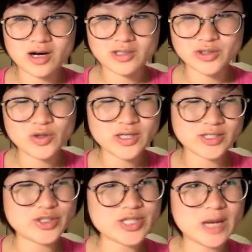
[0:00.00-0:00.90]

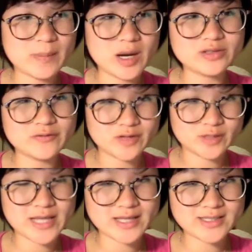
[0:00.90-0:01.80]
knowledge about
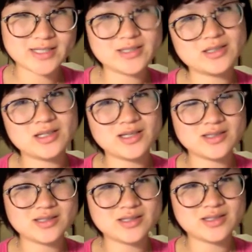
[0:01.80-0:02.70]
verb tenses.
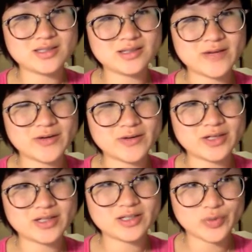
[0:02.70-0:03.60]
It's
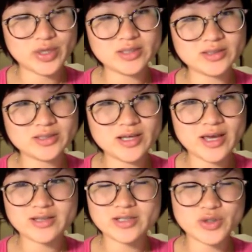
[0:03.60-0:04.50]
very great
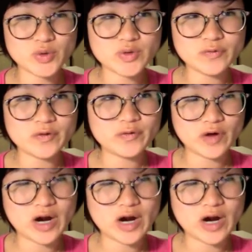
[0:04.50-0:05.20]
and useful for